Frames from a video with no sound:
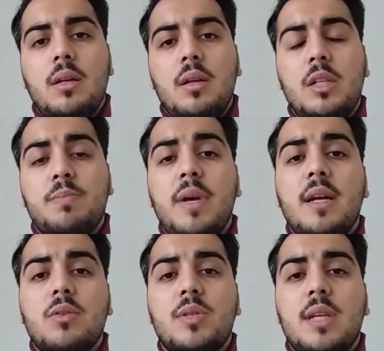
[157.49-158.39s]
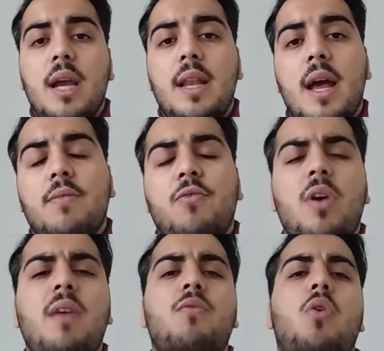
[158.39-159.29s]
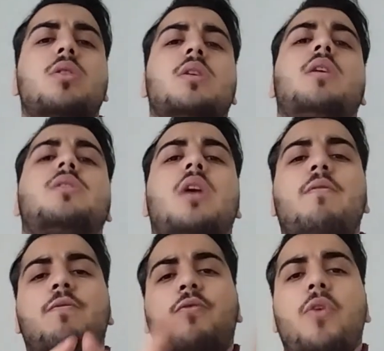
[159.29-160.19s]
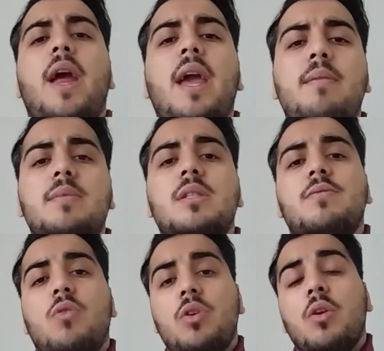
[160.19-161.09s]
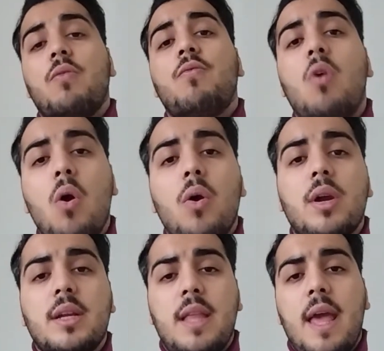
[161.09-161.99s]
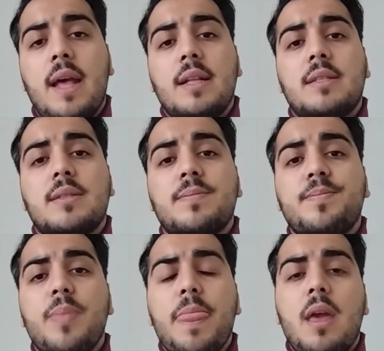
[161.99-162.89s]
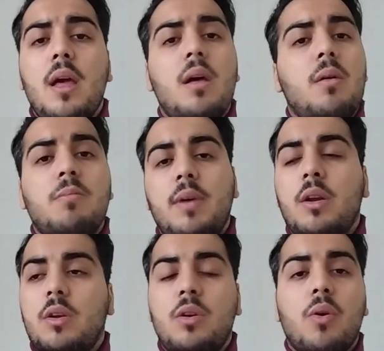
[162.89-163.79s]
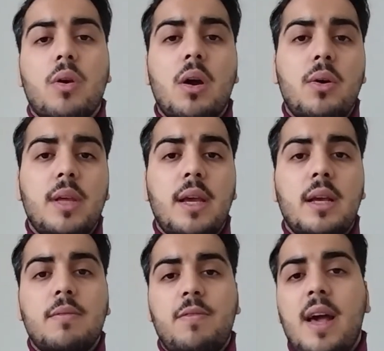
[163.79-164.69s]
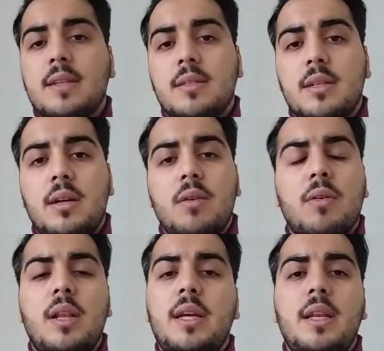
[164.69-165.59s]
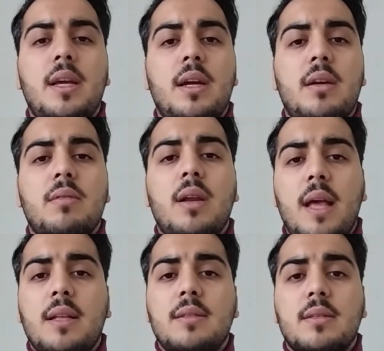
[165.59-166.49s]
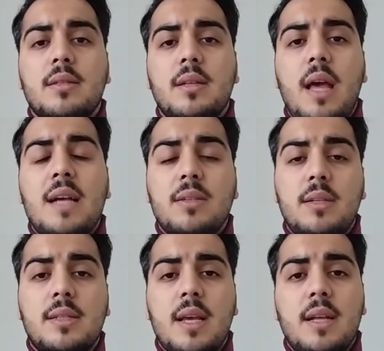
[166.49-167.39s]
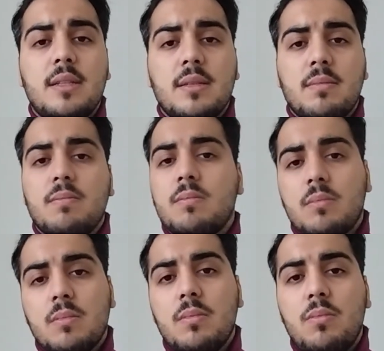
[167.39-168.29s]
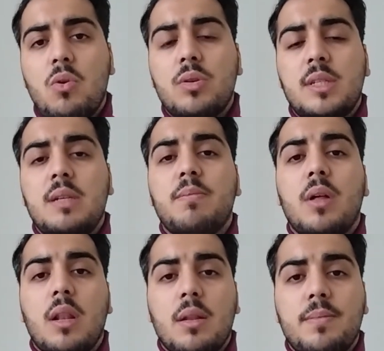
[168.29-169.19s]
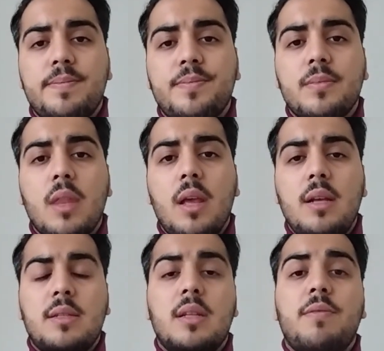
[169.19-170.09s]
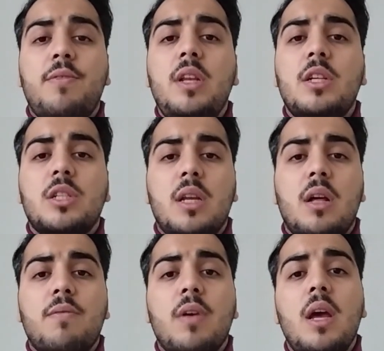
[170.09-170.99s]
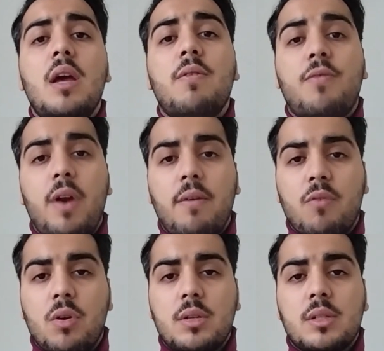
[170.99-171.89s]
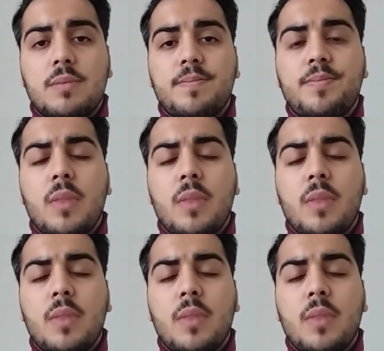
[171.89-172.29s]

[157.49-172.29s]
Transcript: It's better to say that frameworks are some frames for your work that make your coding faster, cleaner, and, as I said, more simple. It's the definition of frameworks.